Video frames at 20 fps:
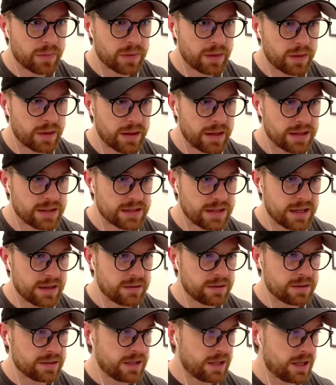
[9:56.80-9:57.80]
That
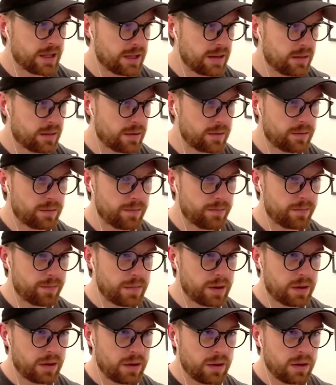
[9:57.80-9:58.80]
scout is dead now though.
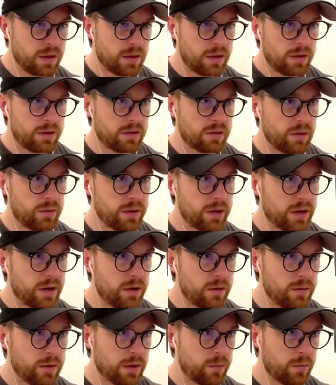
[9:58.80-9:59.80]
So we
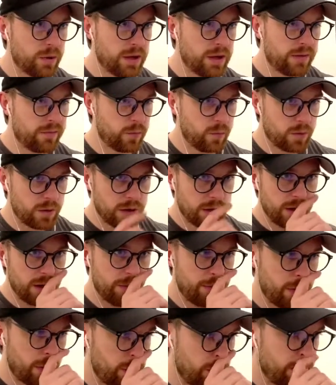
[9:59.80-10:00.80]
know that we have one
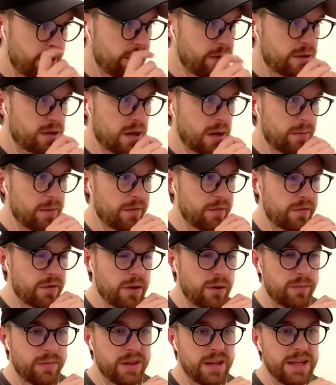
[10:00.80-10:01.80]
opponent coming
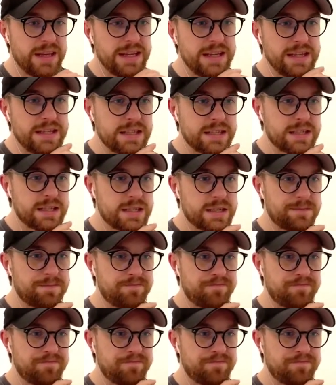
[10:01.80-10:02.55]
from the east.